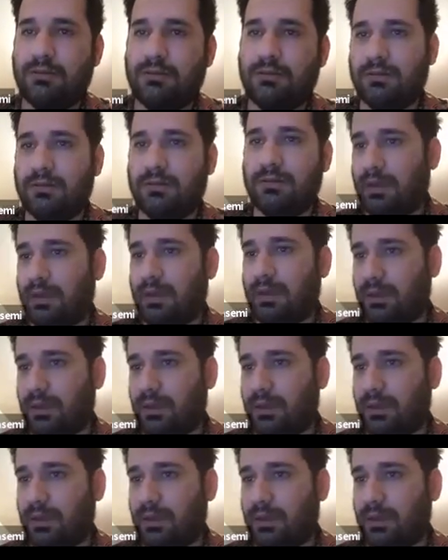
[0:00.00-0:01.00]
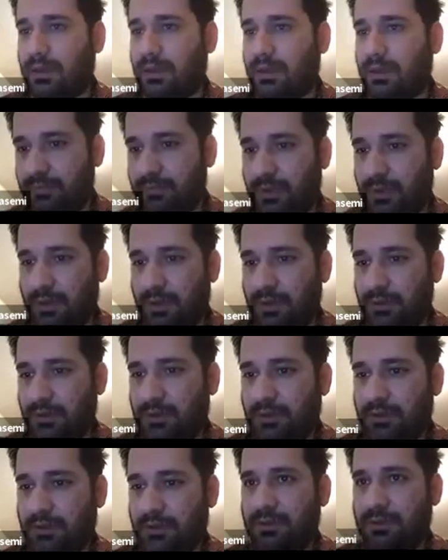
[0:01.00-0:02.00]
and
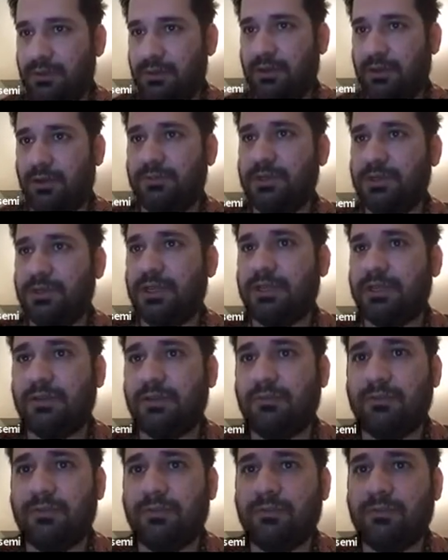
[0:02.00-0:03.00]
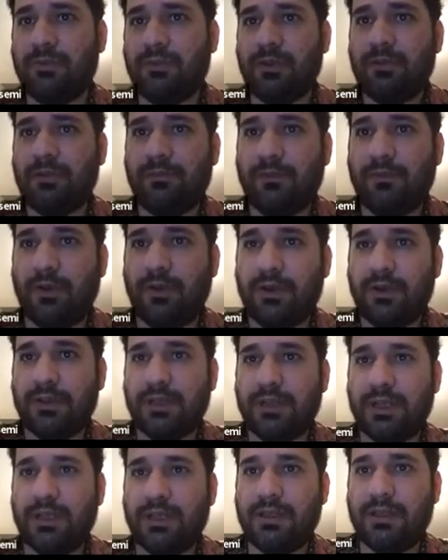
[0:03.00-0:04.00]
the objective was find
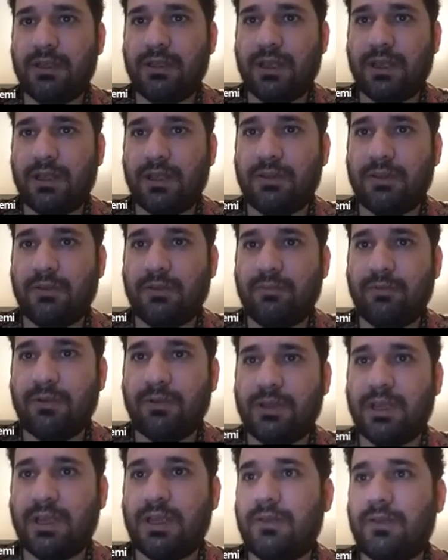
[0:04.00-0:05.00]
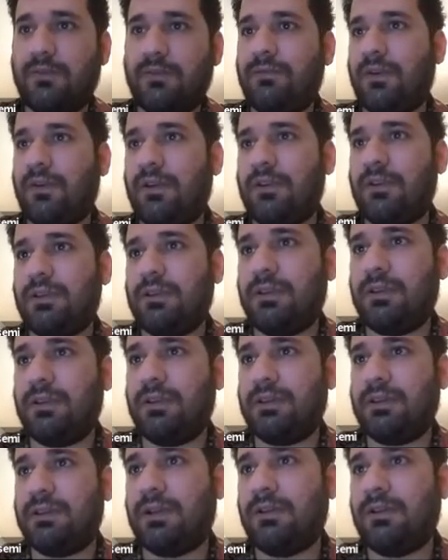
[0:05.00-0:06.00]
at this point A, find
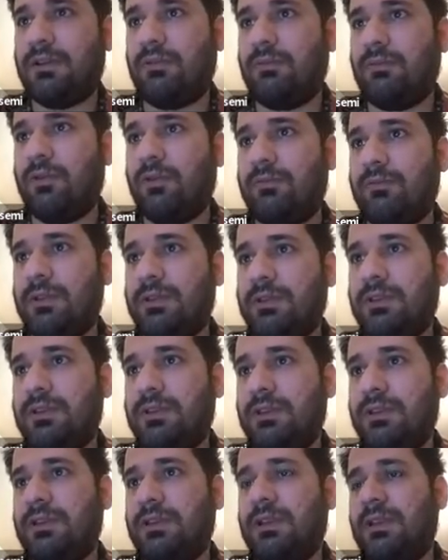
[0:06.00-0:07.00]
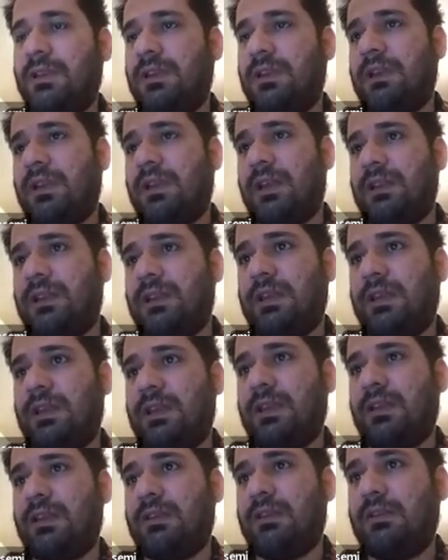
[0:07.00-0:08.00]
internal moment at
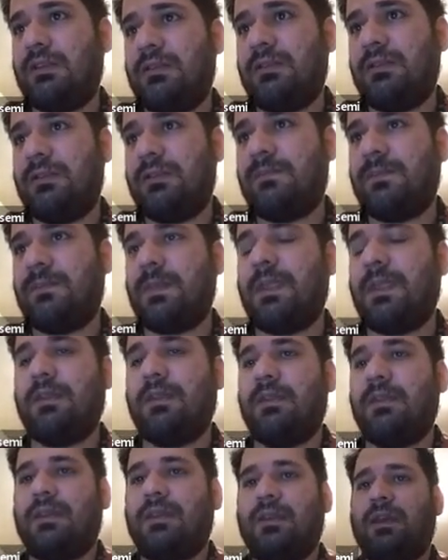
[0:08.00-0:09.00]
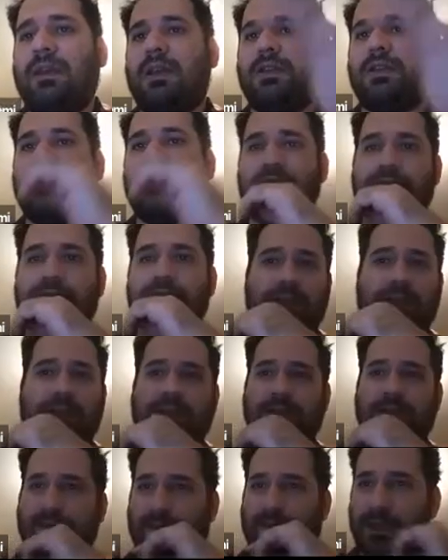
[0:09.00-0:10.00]
A. And
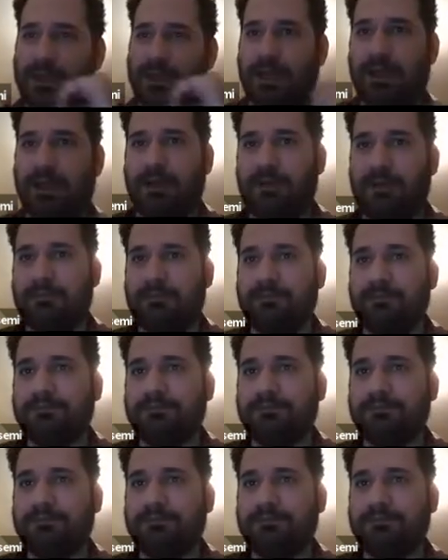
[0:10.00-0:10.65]
usually for